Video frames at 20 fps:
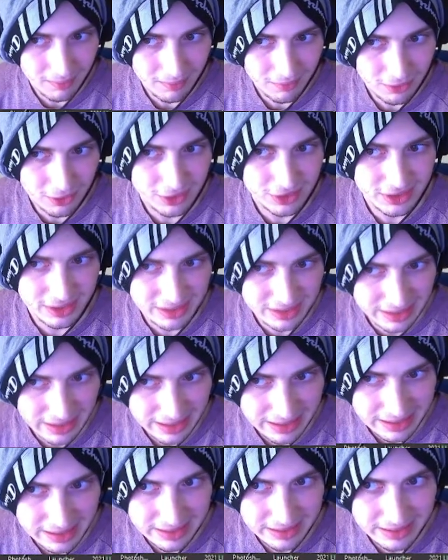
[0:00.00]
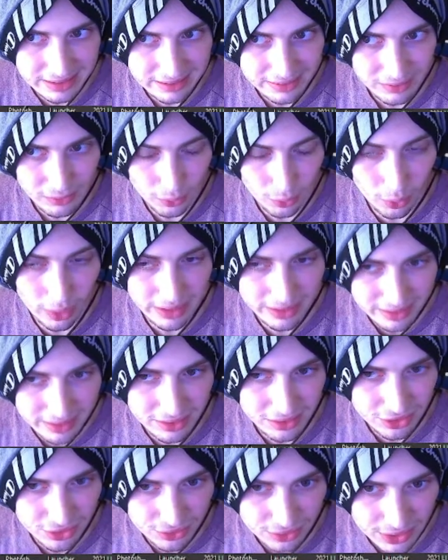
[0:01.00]
for success with the
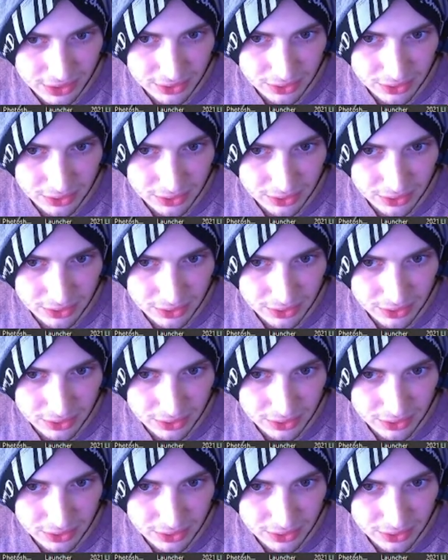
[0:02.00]
street